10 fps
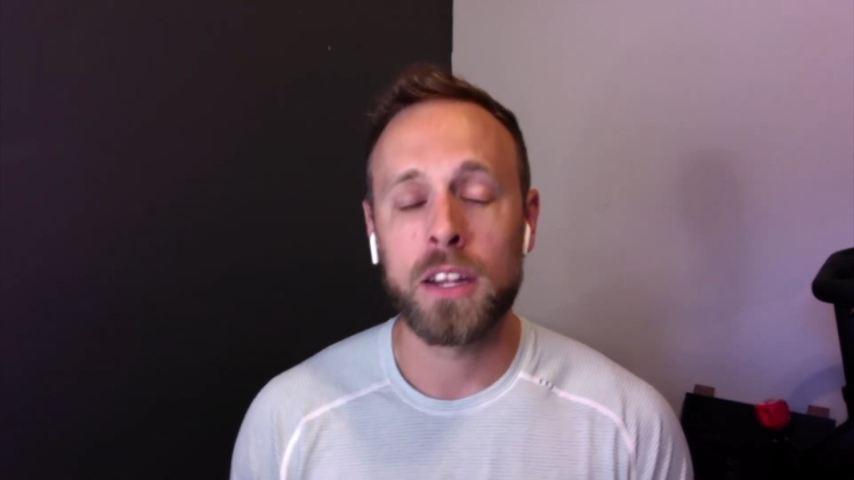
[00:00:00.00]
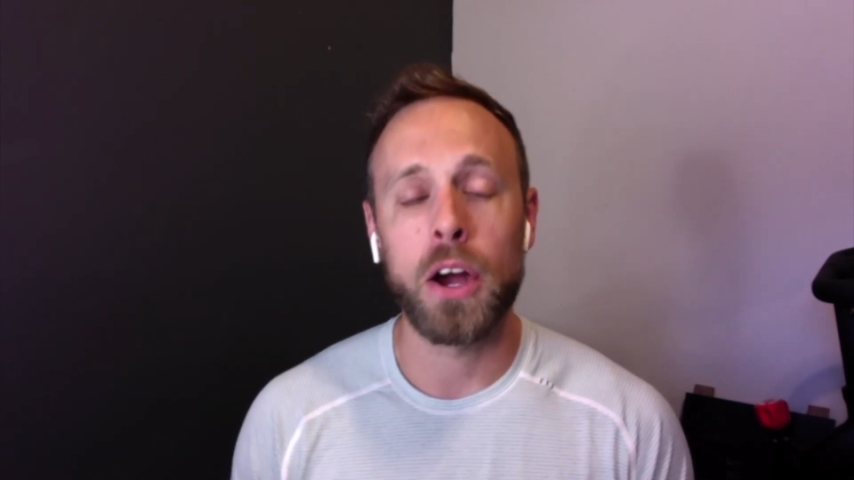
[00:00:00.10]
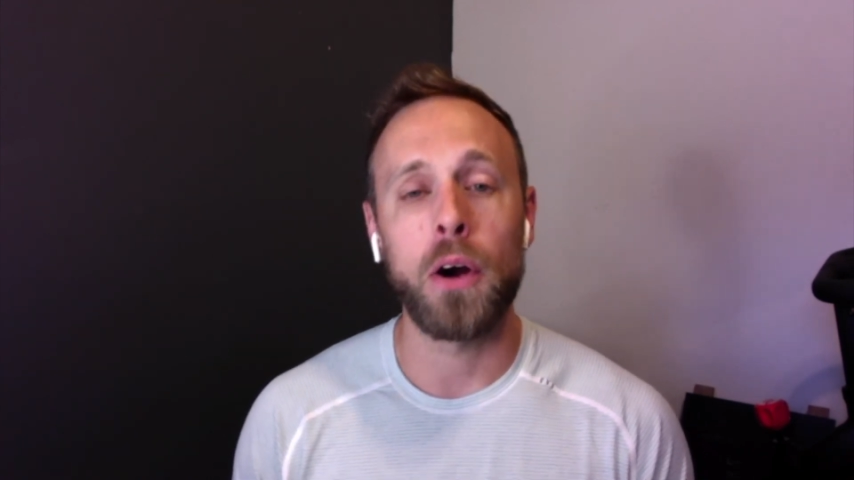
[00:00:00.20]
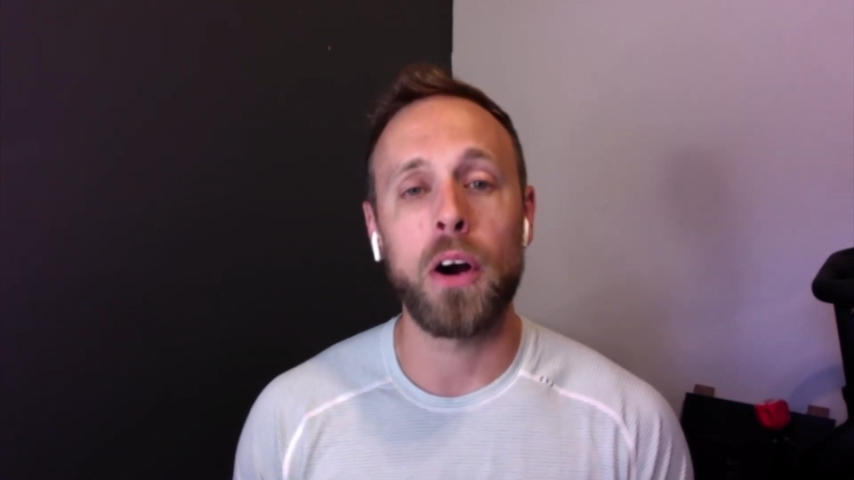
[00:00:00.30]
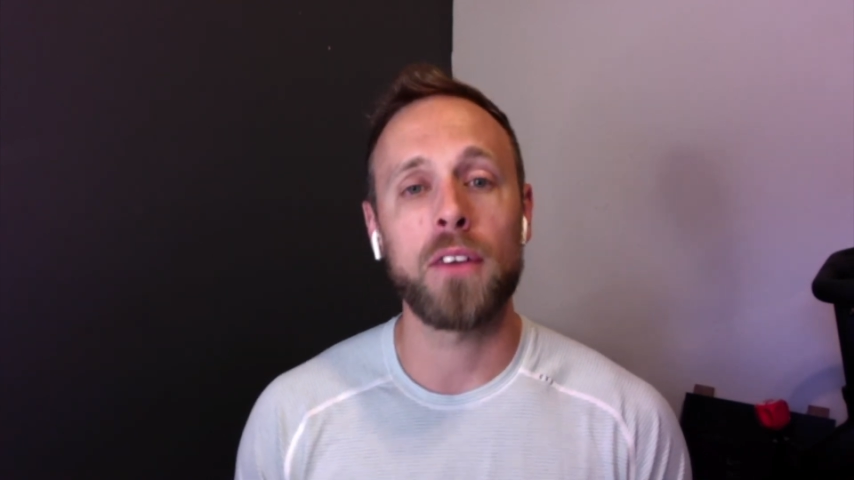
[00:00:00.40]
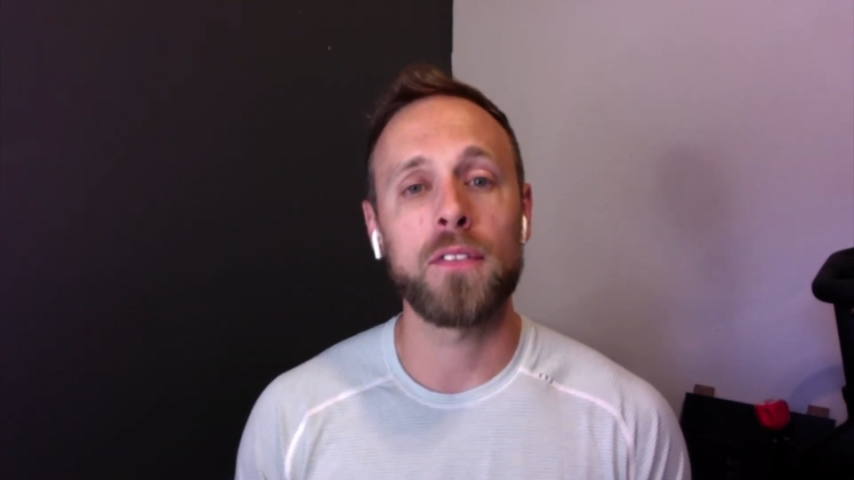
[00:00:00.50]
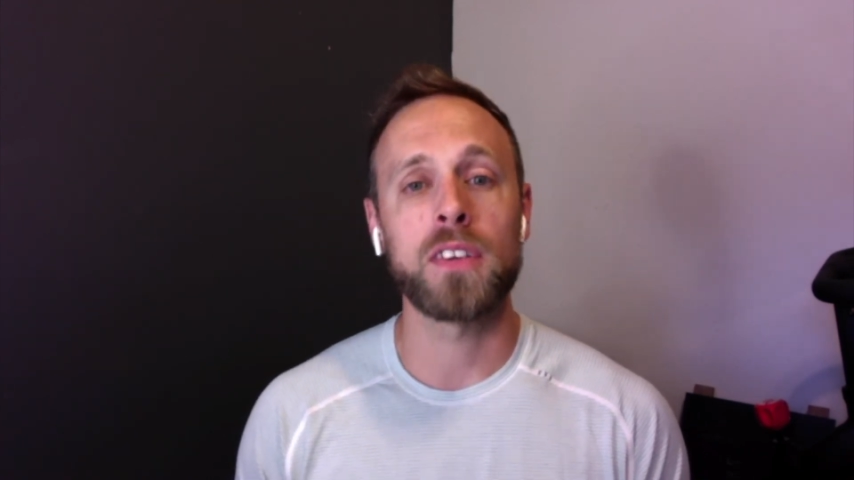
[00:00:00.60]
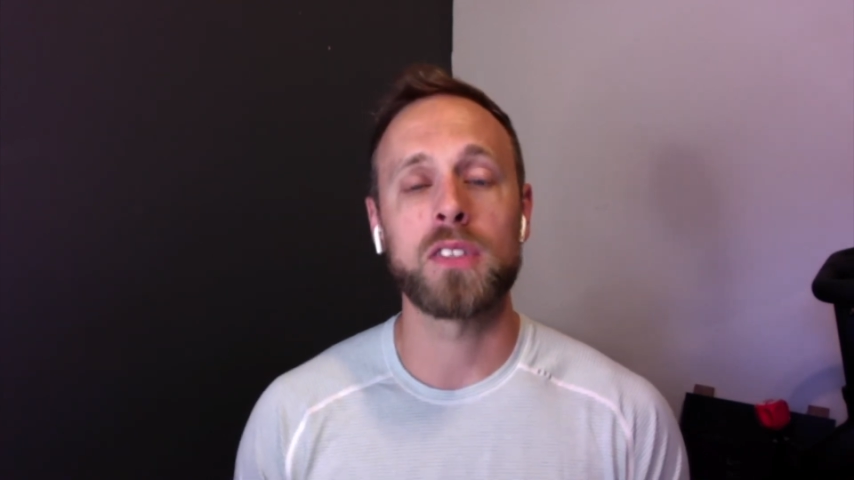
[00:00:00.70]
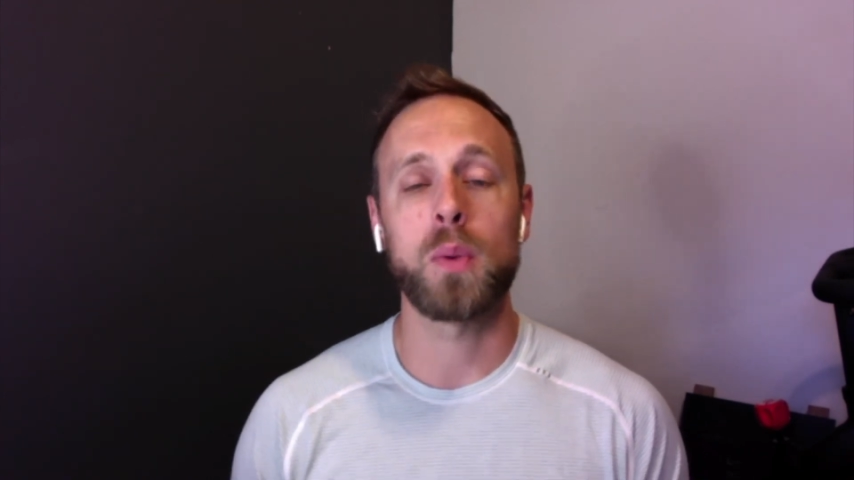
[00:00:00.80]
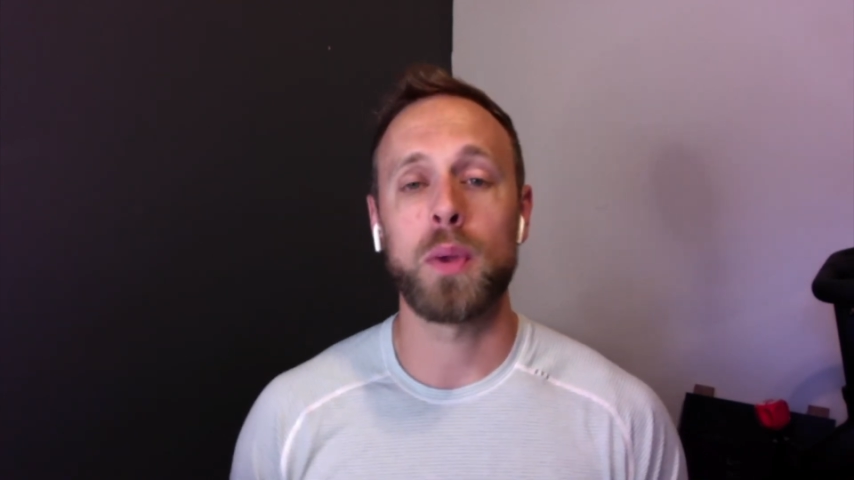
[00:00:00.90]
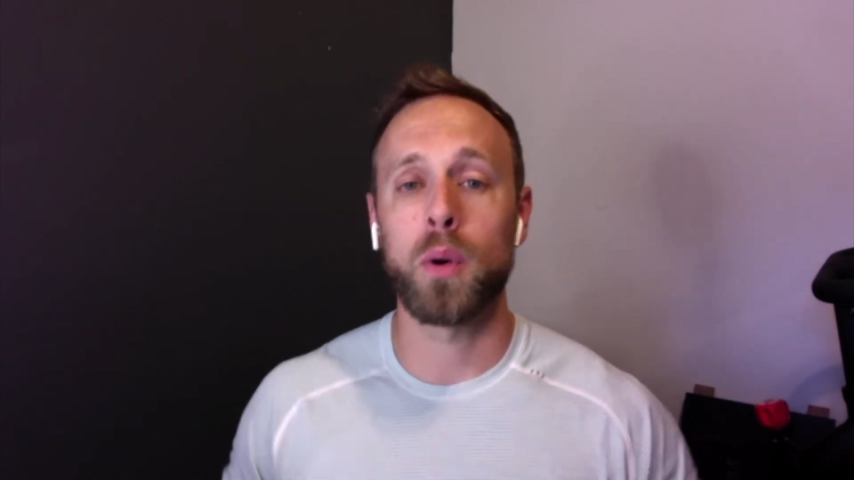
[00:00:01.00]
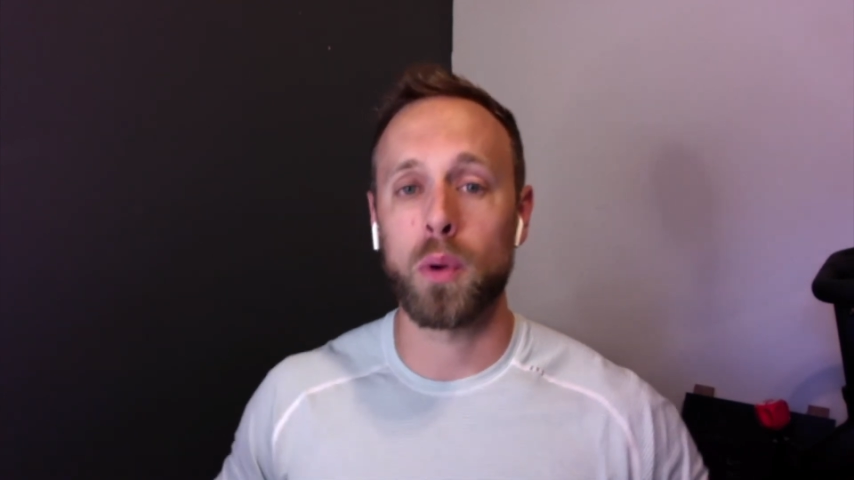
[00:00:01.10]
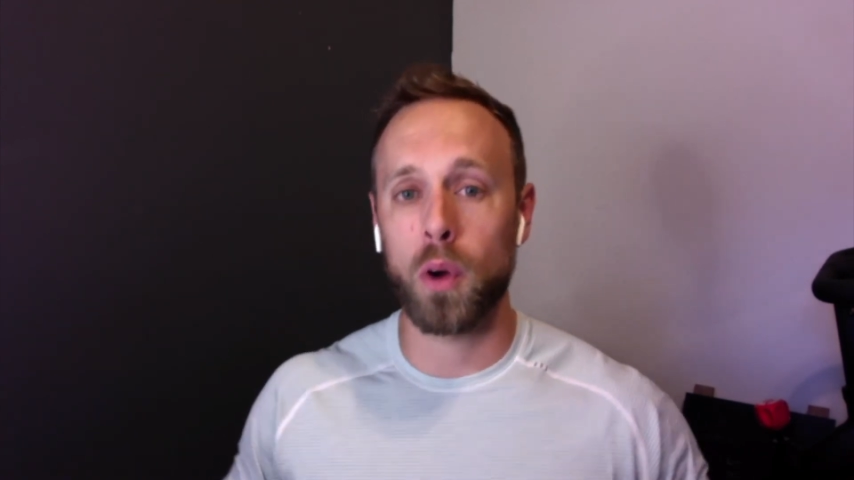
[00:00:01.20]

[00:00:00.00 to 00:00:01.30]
Now, obviously, we don't